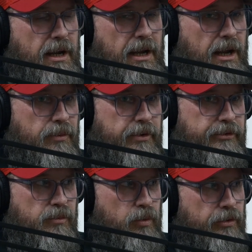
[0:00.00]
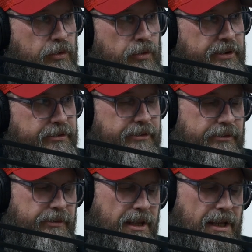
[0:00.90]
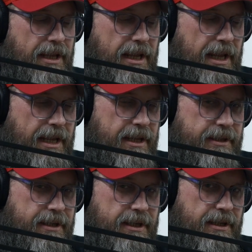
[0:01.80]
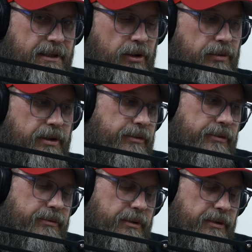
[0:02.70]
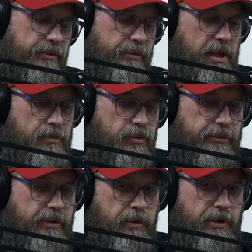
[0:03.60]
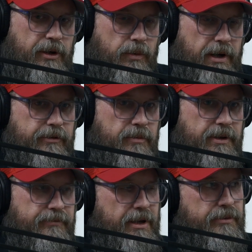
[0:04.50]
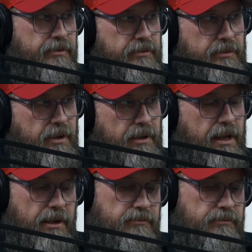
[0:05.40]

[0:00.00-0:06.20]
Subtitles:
I want to support local businesses, and you know, because it's people, it's the community or whatever. But Fountain, I don't.